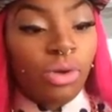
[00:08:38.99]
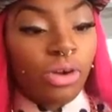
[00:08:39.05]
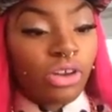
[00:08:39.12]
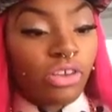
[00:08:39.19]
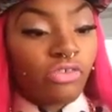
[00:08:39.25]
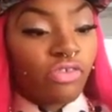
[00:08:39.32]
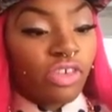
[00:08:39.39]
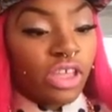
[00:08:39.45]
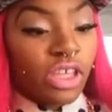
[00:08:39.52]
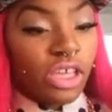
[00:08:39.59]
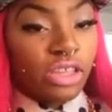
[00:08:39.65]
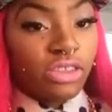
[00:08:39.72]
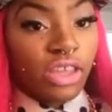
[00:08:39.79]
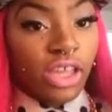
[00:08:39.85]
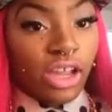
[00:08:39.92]
going to fill
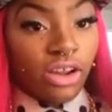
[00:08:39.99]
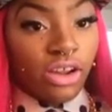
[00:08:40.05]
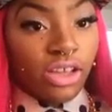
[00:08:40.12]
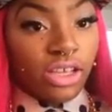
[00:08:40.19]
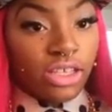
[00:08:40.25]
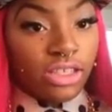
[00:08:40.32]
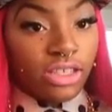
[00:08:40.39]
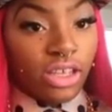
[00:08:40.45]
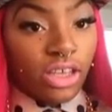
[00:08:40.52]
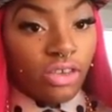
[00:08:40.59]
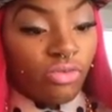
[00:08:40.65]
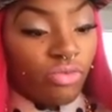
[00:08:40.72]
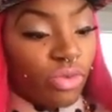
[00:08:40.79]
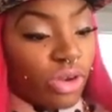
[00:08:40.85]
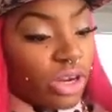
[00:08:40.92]
in the areas
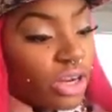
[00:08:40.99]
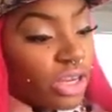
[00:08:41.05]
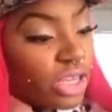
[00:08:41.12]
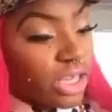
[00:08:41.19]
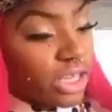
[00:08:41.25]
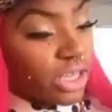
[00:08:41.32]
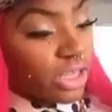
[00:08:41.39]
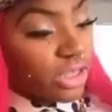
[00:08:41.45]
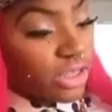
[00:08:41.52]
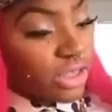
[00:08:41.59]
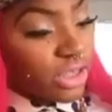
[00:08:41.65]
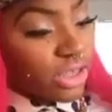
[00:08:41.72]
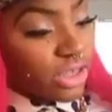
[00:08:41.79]
of where it is